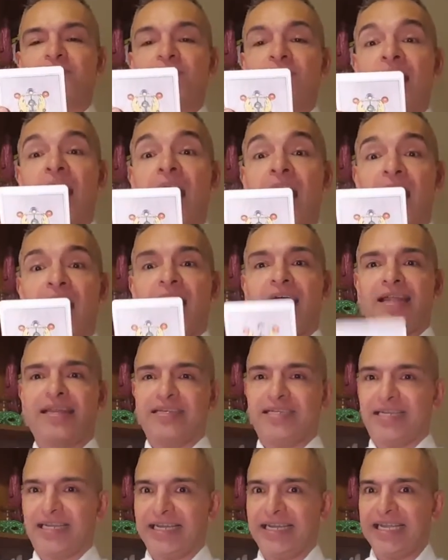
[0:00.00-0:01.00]

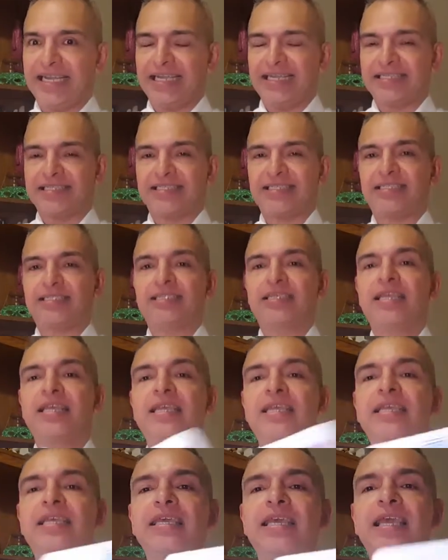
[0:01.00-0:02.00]
Nice.
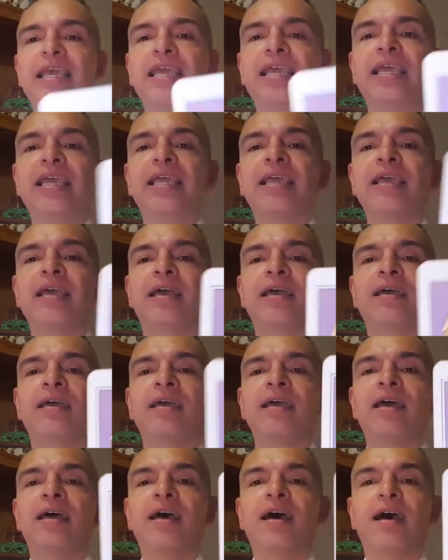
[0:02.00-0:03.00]
King
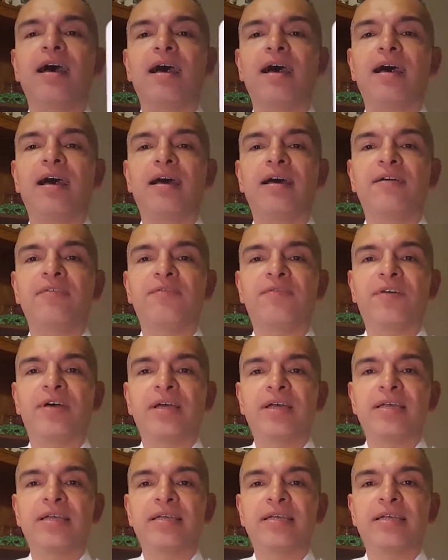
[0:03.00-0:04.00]
of
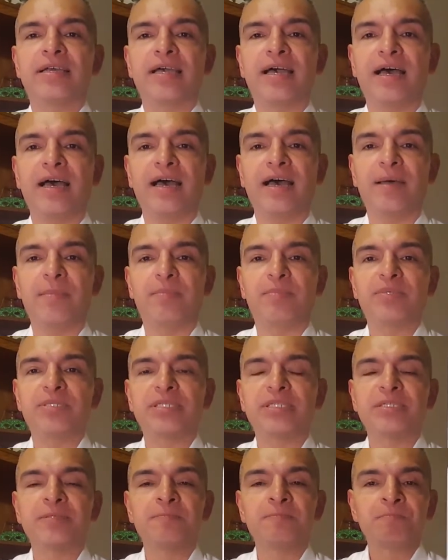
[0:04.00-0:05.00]

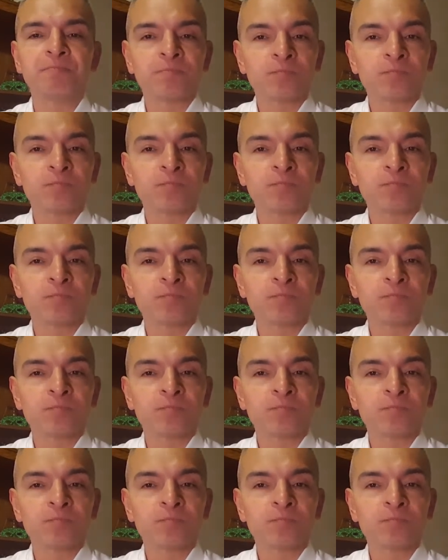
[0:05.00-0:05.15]
Cups.